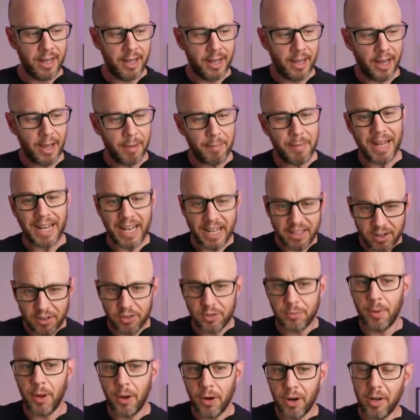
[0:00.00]
And as I've
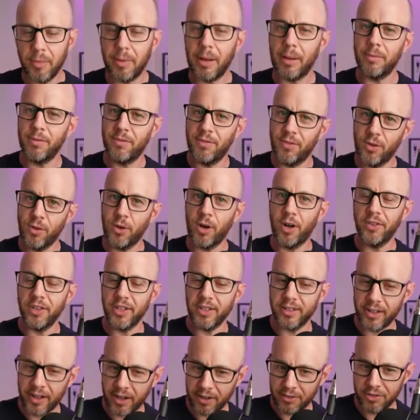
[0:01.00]
spoken about before on these
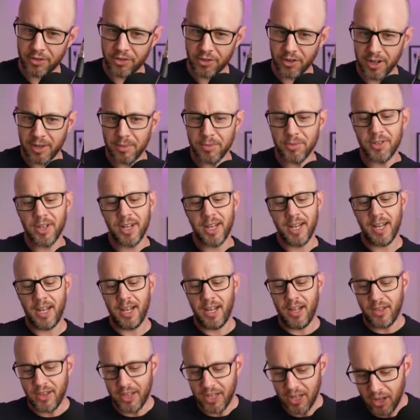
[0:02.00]
live streams,
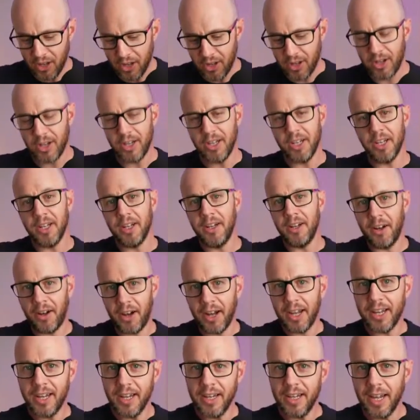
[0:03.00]
the earlier I
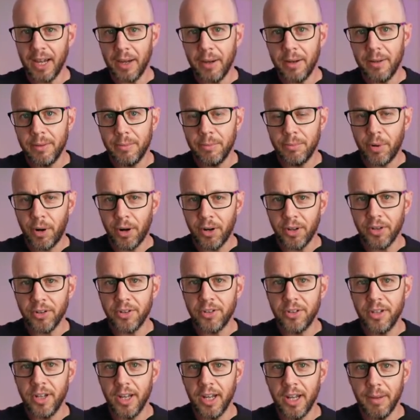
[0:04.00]
can get
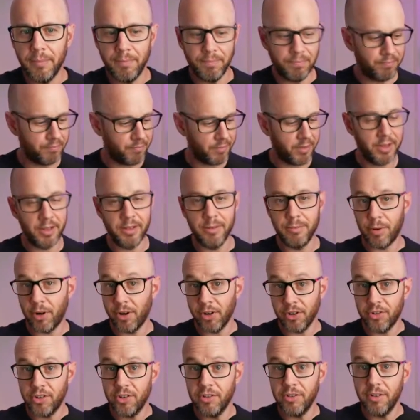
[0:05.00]
products
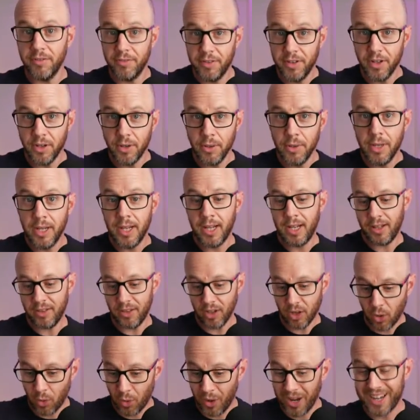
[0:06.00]
to review, the
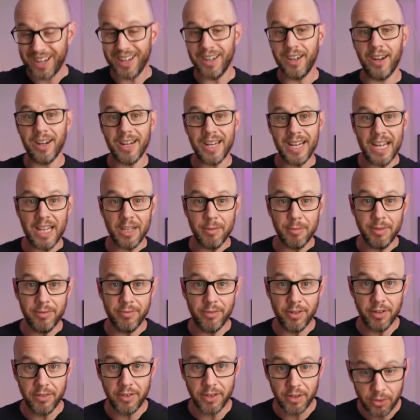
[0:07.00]
quicker I can get them in
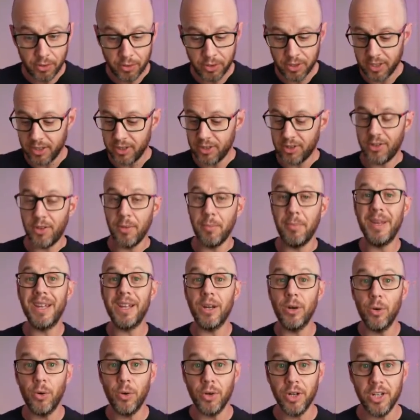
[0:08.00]
front of the audience, the bigger
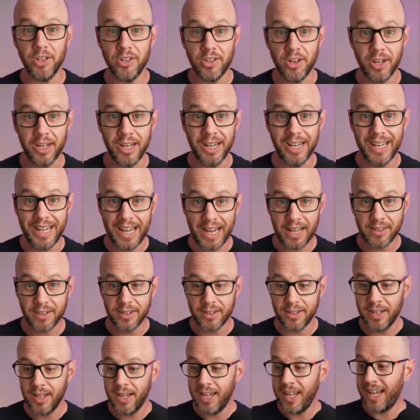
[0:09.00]
audience I can
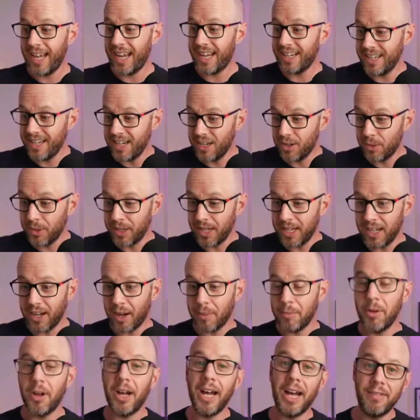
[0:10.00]
gather. And equally,
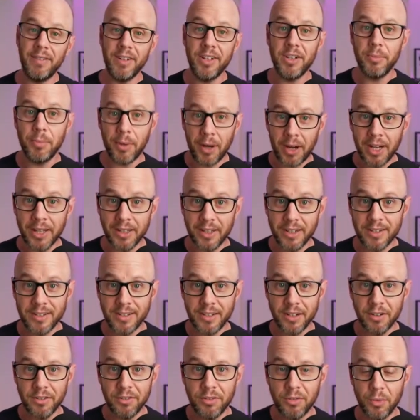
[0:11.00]
I'm not having to buy this
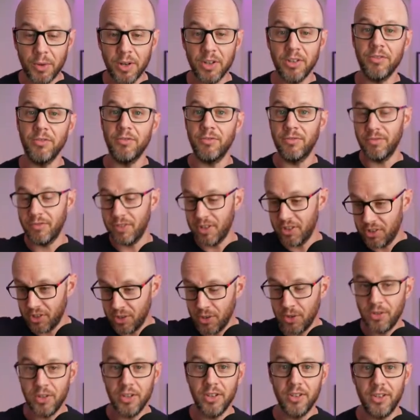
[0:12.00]
stuff, which
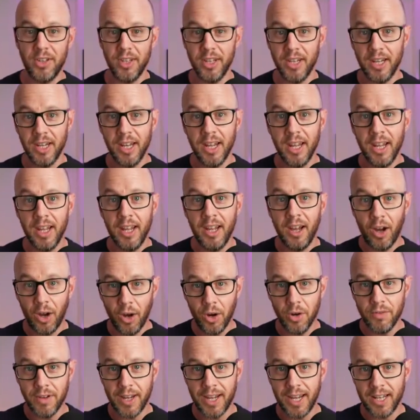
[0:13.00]
reduces the
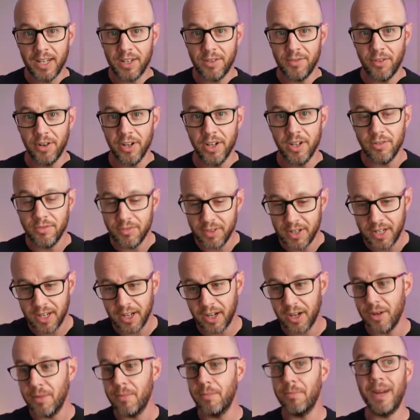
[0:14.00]
overheads for each
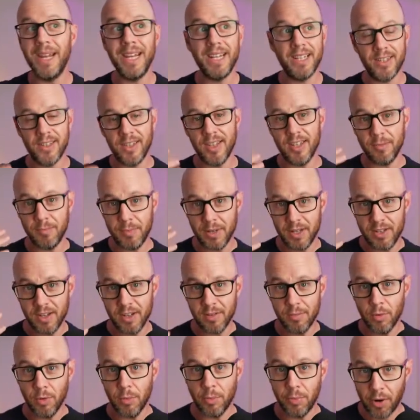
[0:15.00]
video, makes this
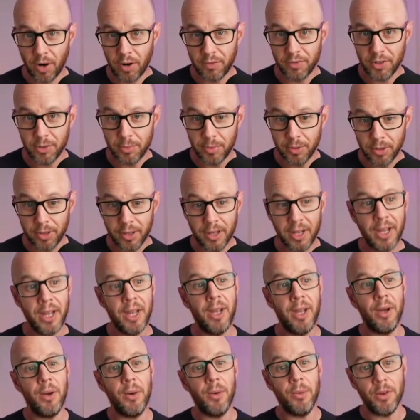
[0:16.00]
business more profitable,
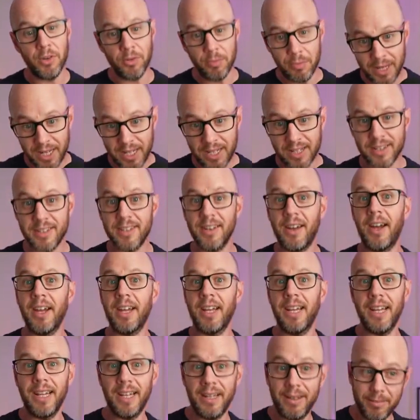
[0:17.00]
which means I
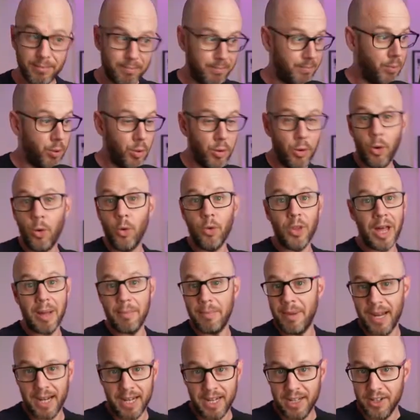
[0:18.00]
can put all that
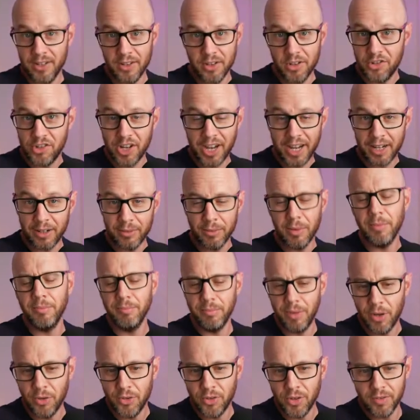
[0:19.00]
back into the channel,
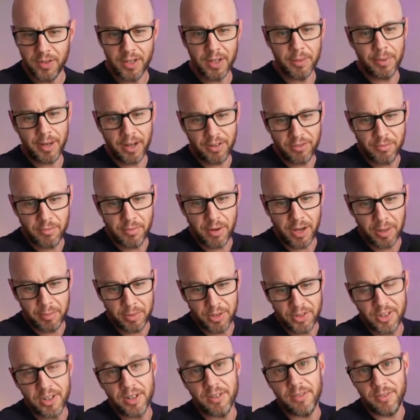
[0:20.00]
most of it, apart from buying
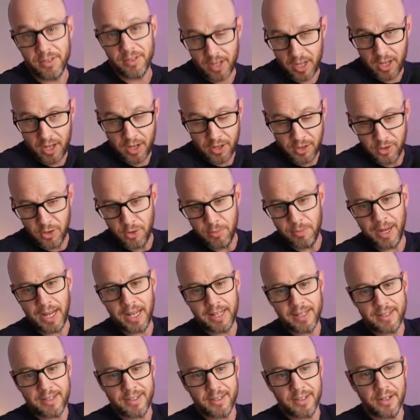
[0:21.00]
myself new
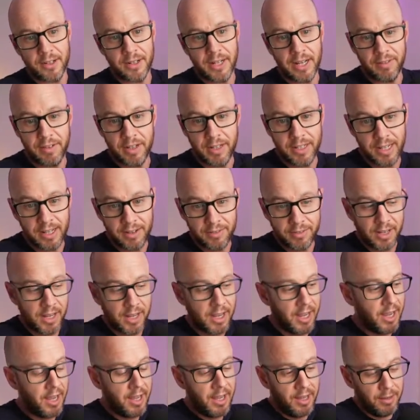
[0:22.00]
pants because I don't have any left
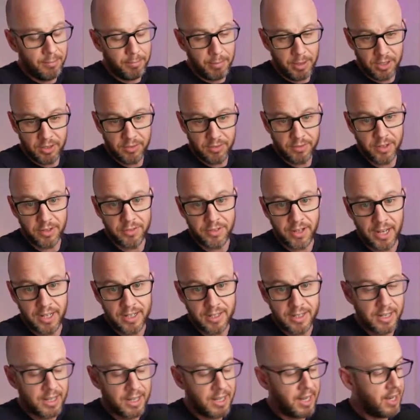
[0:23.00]
because of
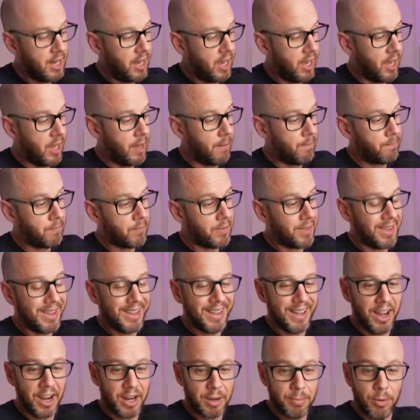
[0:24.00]
Lufthansa.
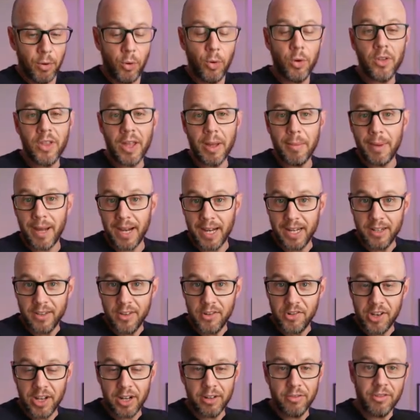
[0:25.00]
I can put all of that back into the
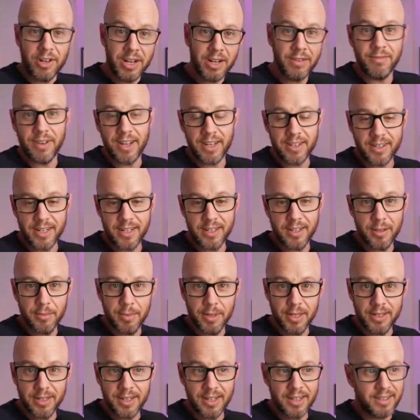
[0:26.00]
channel, reinvest it into the
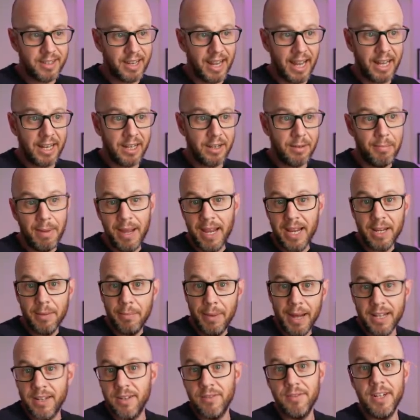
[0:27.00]
business, and make
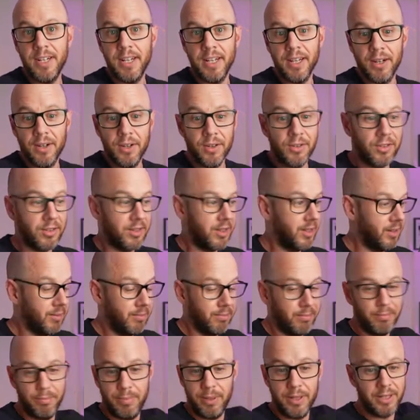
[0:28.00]
better videos.
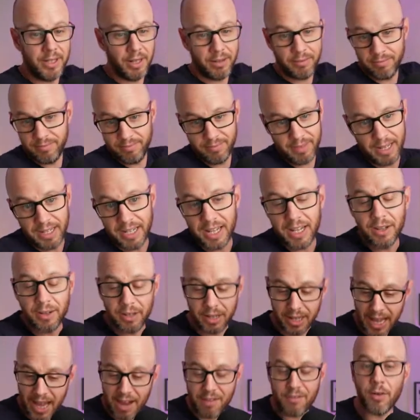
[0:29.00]
But, you know, and
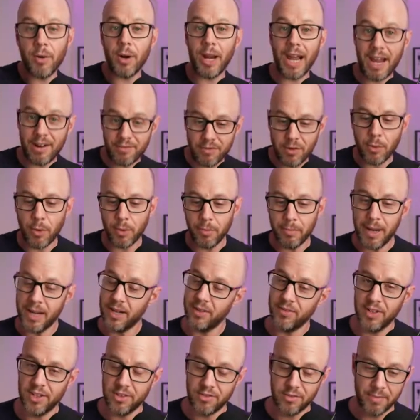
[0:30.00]
everyone
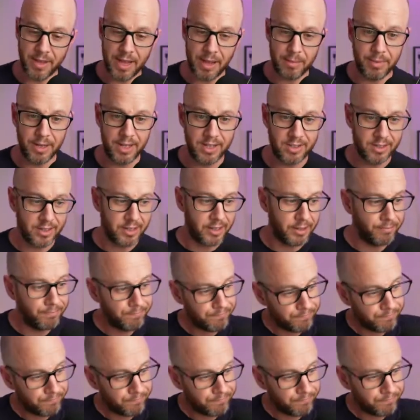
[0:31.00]
benefits from that, basically.